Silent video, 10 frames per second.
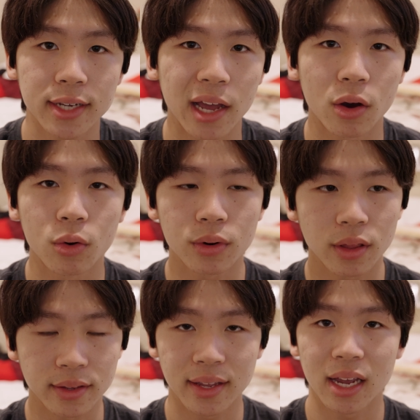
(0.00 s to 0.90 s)
I owned
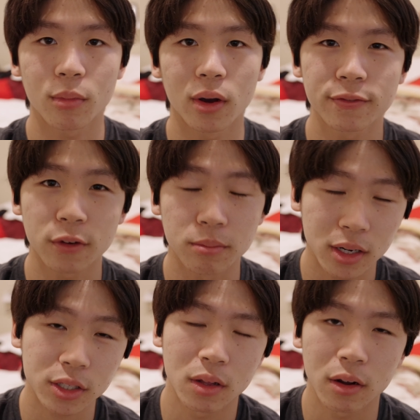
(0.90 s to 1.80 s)
the Tamron for
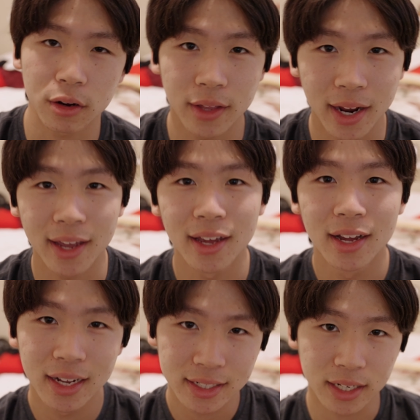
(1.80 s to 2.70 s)
much longer than I
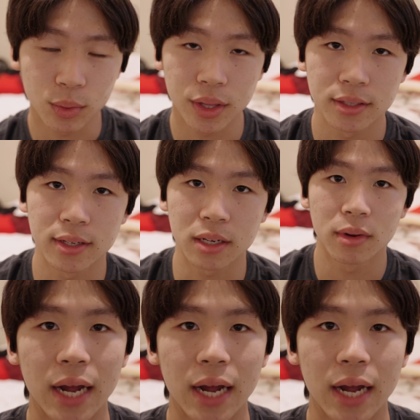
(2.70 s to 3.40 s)
did with the Sigma.